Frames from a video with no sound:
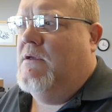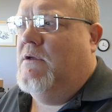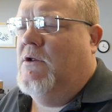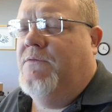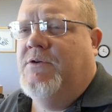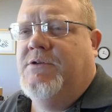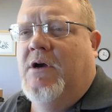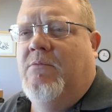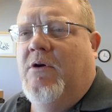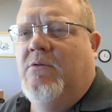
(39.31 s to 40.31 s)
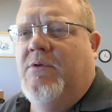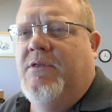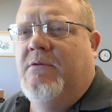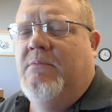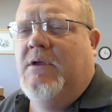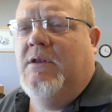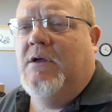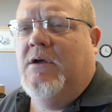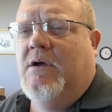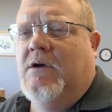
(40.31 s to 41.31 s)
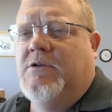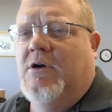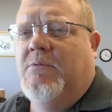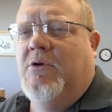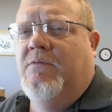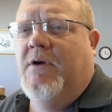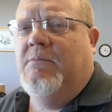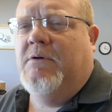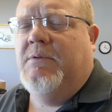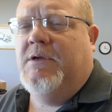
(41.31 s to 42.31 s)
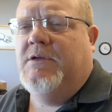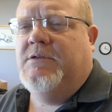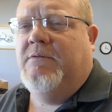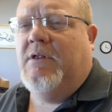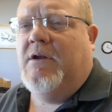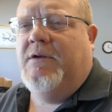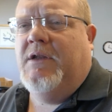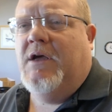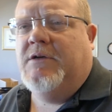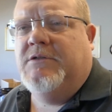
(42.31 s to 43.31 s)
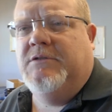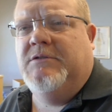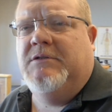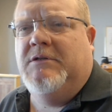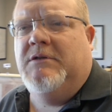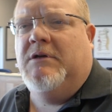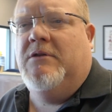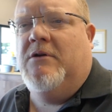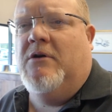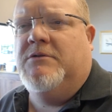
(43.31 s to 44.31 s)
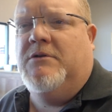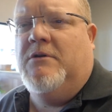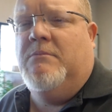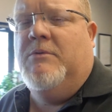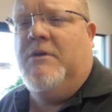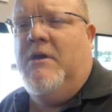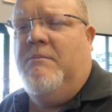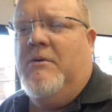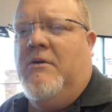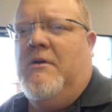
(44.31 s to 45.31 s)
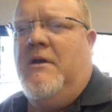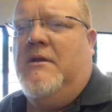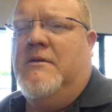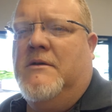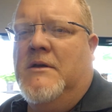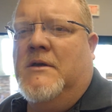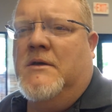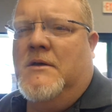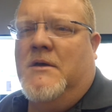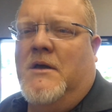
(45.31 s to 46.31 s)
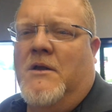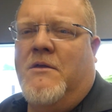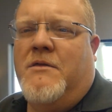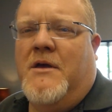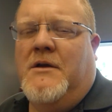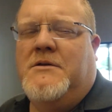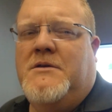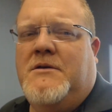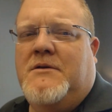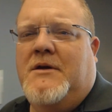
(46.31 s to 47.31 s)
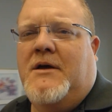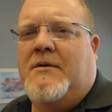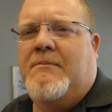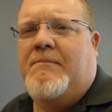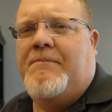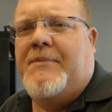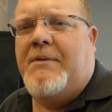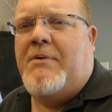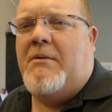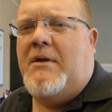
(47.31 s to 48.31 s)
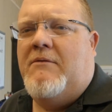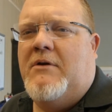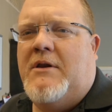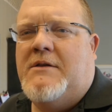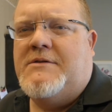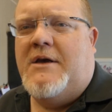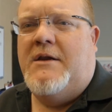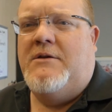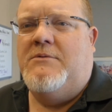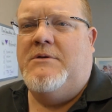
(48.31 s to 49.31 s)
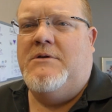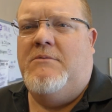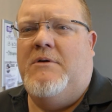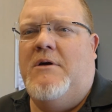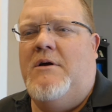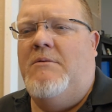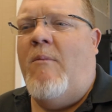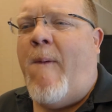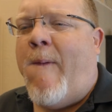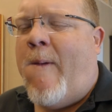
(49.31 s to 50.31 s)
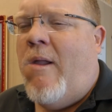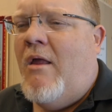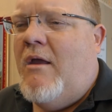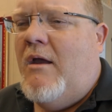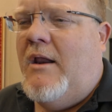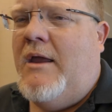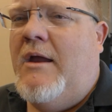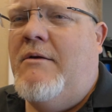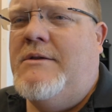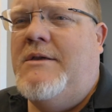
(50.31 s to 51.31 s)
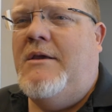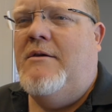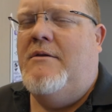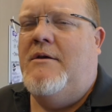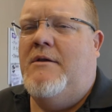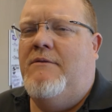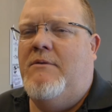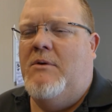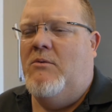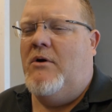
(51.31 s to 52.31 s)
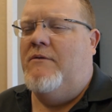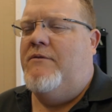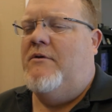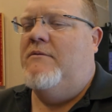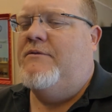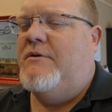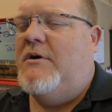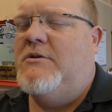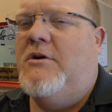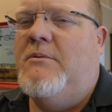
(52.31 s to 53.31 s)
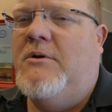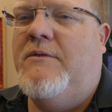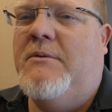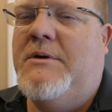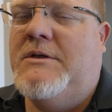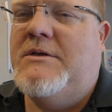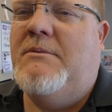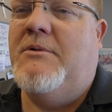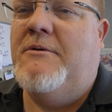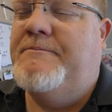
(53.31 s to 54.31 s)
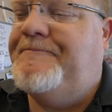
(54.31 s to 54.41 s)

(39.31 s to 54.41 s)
You know, if you start working with them in uh, October, November, because you have a lot of deductions and uh, they're also your bookkeeper and and other things, um, they probably have a good insight into what's going on. And I guarantee you that if you've been working for them for October, November, December,